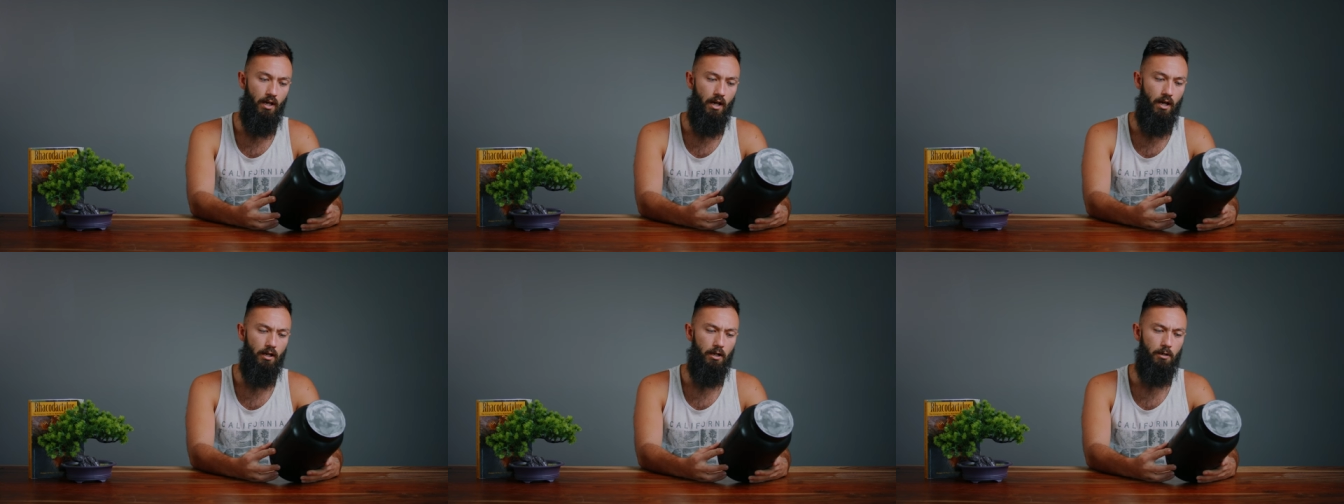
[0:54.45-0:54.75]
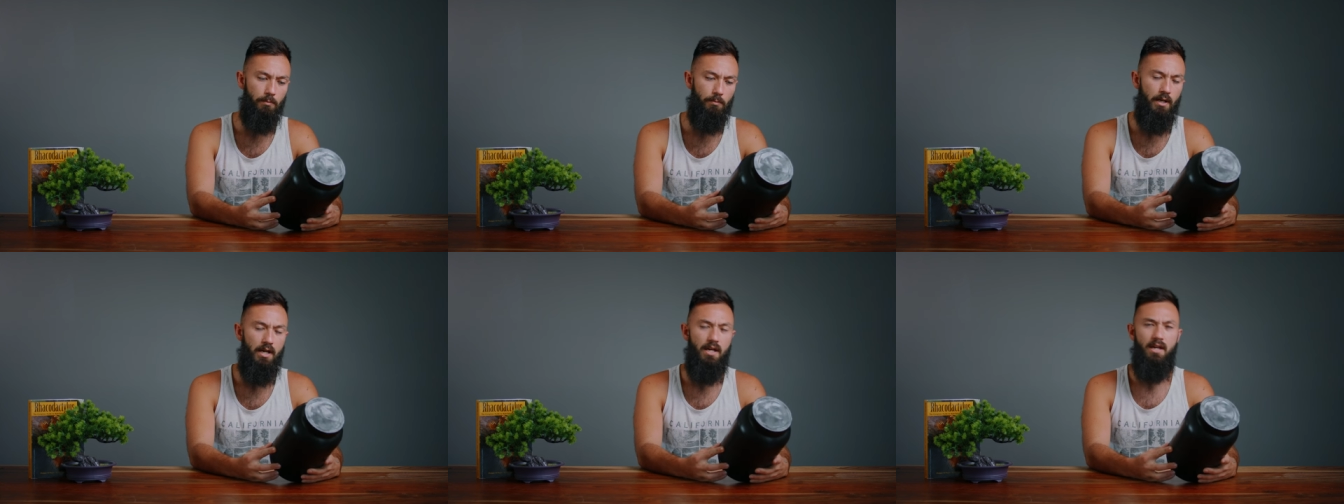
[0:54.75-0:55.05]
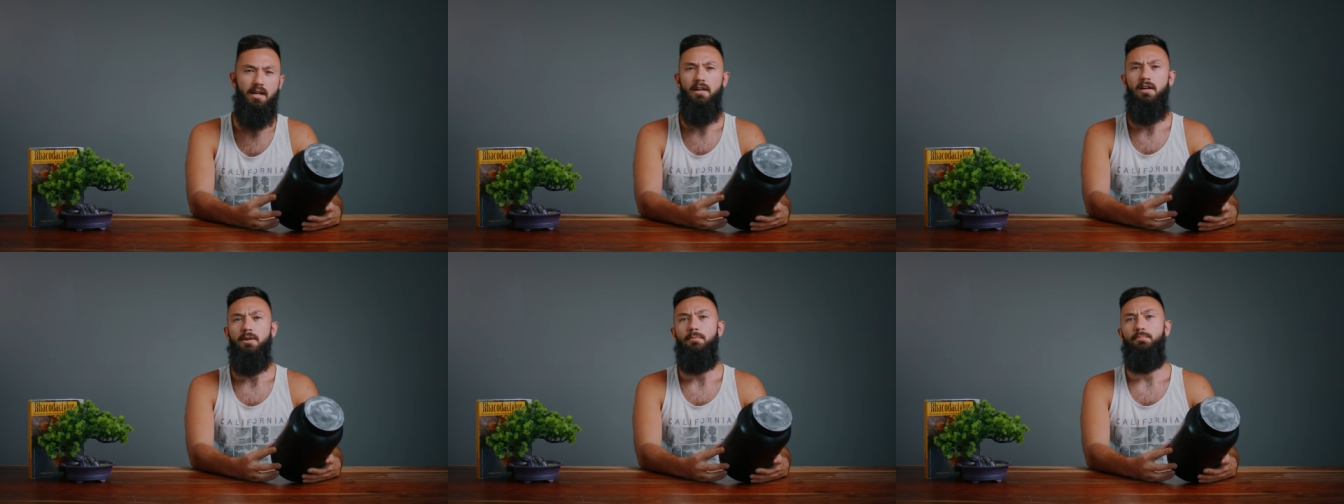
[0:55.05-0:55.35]
Um,
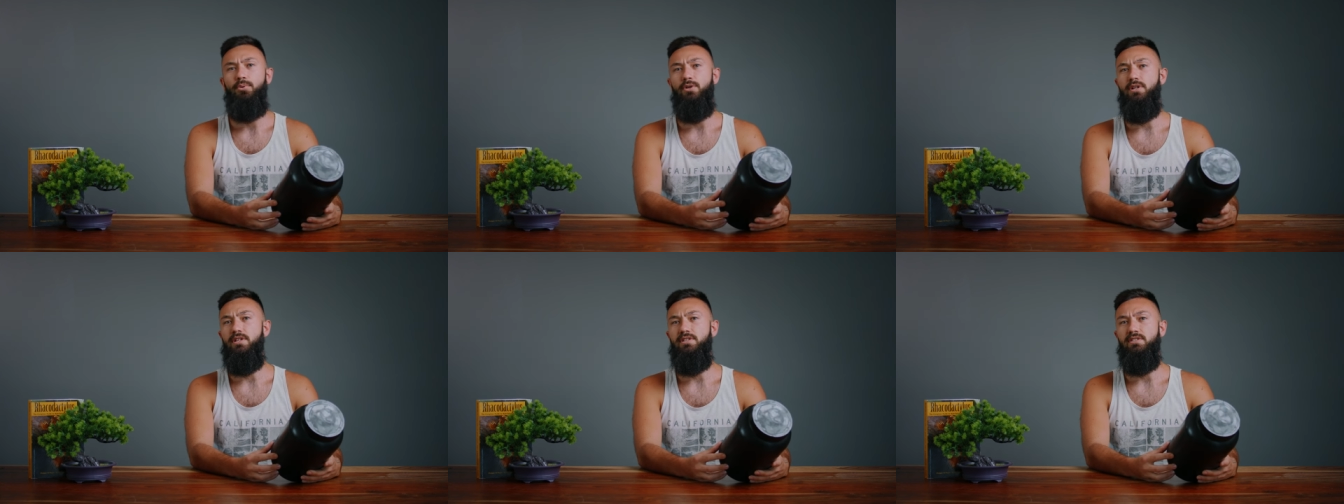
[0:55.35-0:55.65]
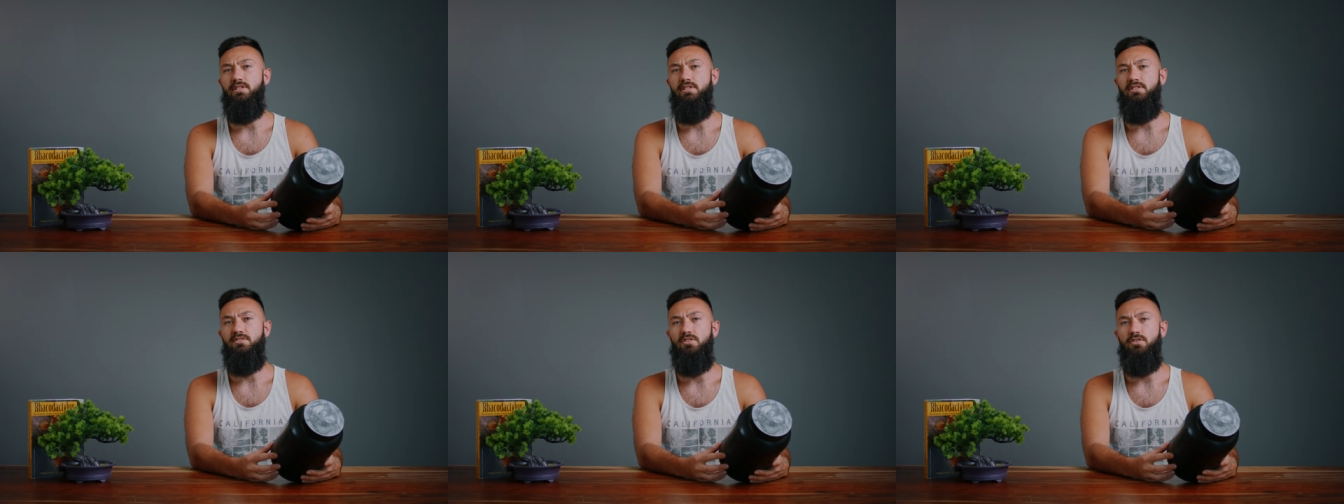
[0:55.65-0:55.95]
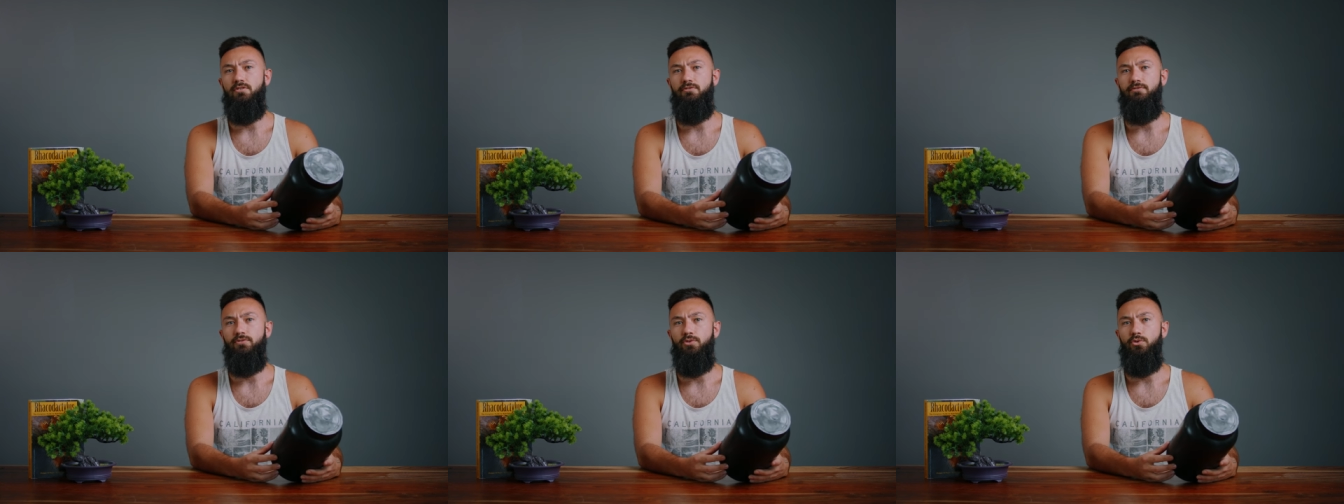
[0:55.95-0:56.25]
pretty
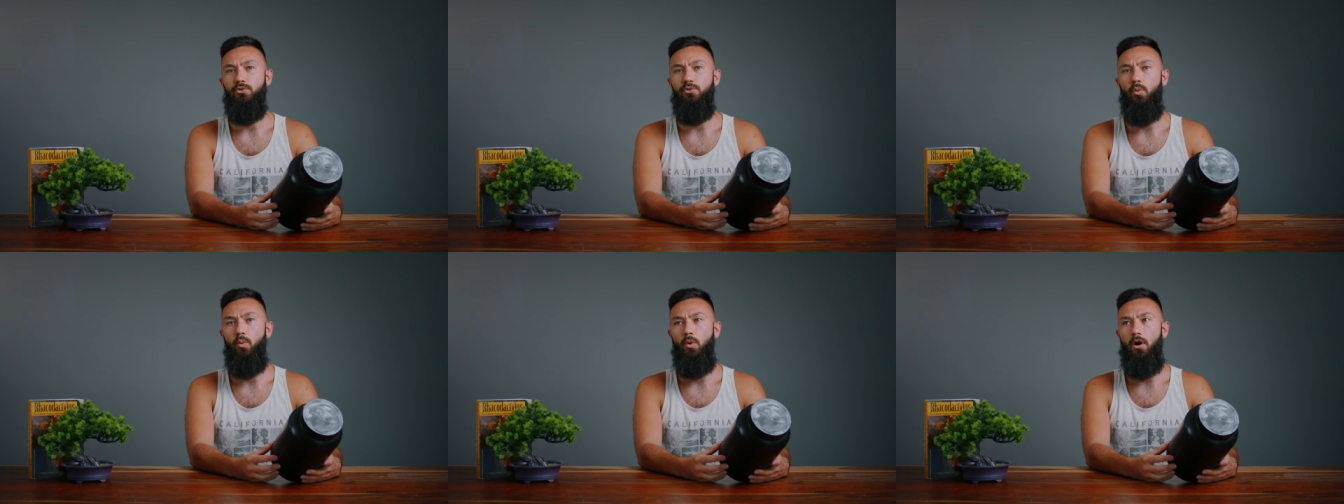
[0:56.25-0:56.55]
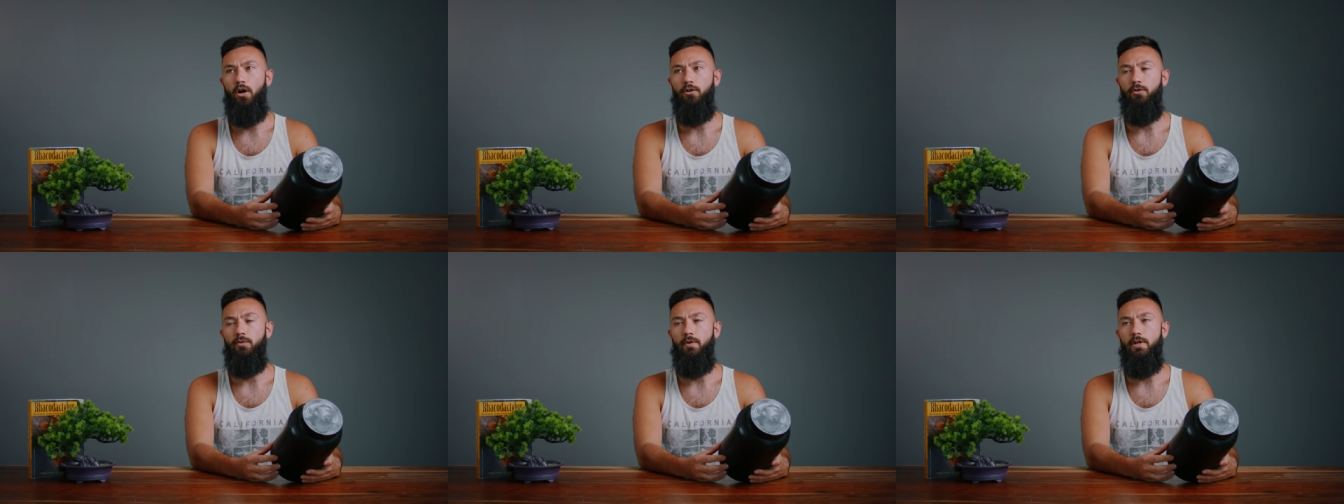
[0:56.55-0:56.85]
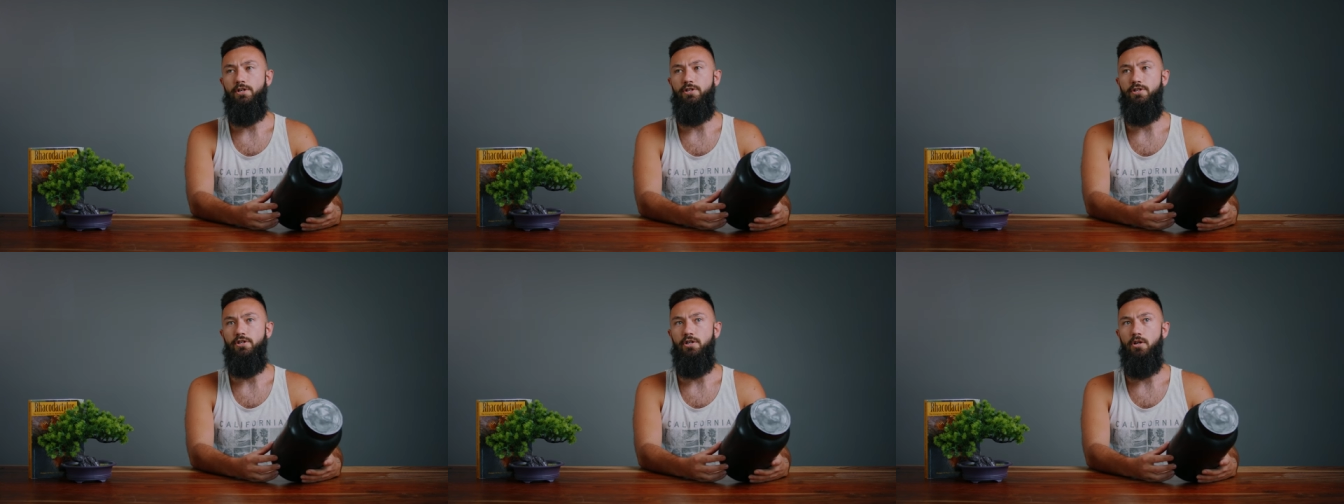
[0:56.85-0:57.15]
decent food to water
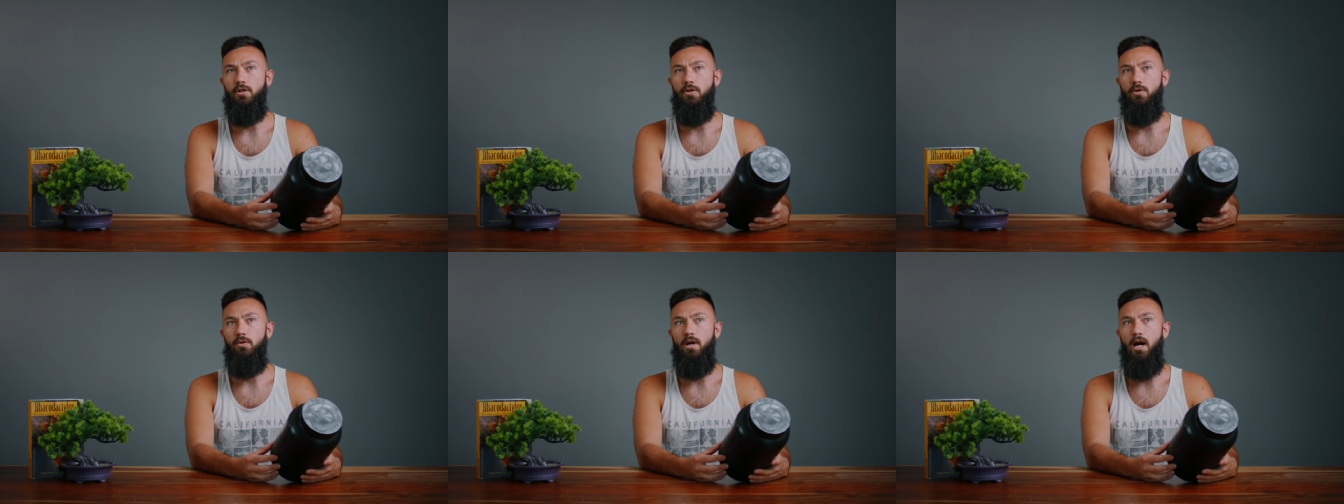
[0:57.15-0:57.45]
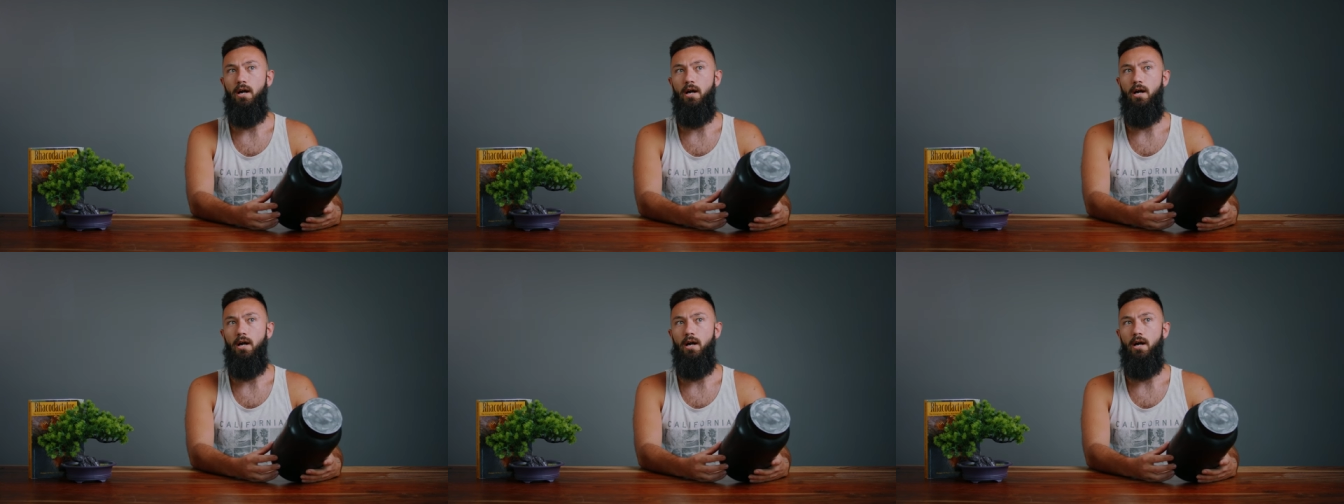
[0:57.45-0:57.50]
ratio.